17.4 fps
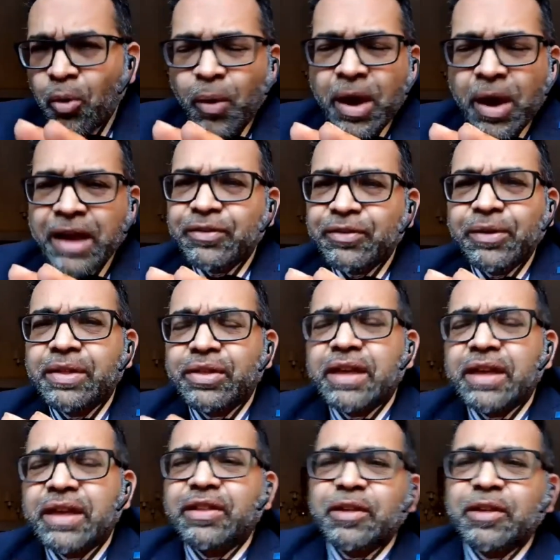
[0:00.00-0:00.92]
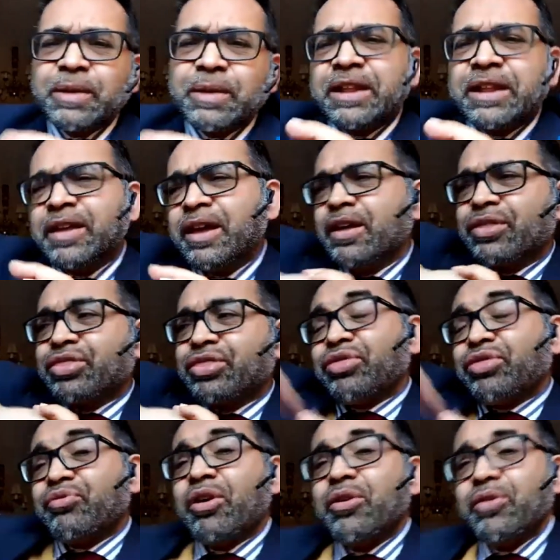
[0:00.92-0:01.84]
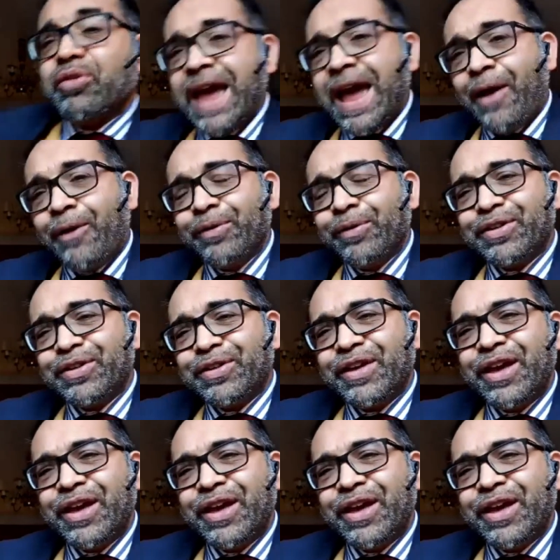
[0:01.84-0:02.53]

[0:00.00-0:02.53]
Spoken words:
way of doing things has been thrown out.